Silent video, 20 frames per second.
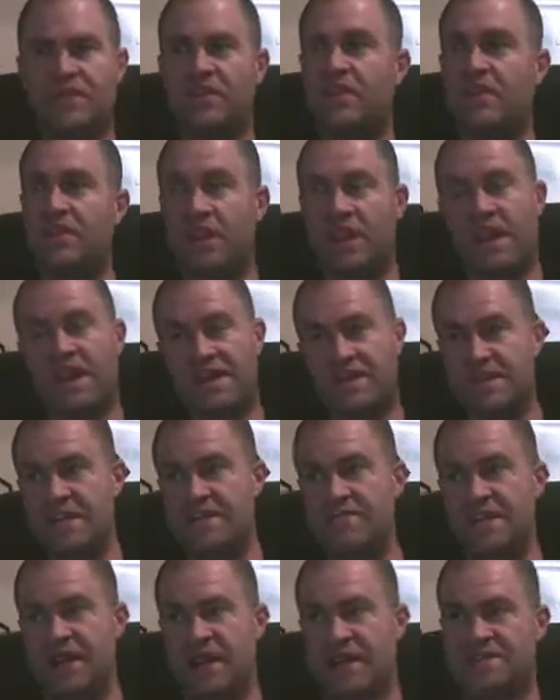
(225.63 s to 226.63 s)
Luckily I had
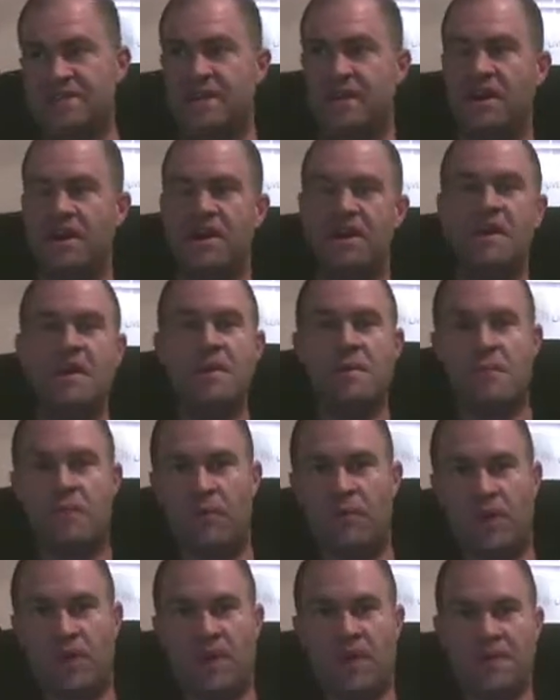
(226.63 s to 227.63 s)
knee pads on, but
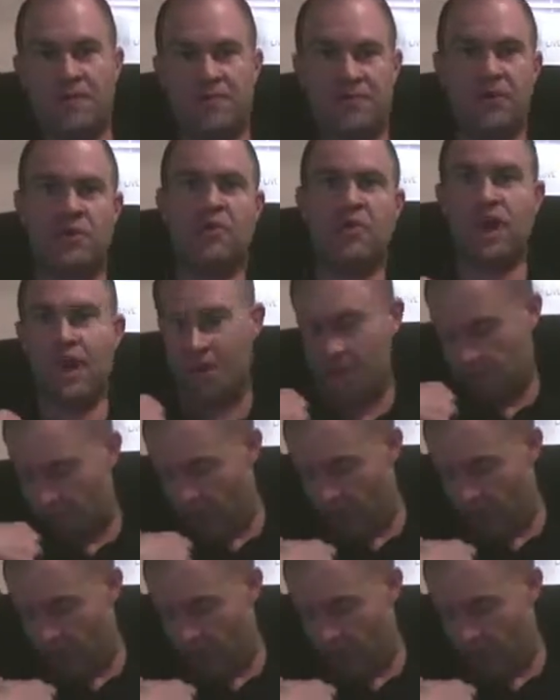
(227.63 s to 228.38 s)
when I hit the ground,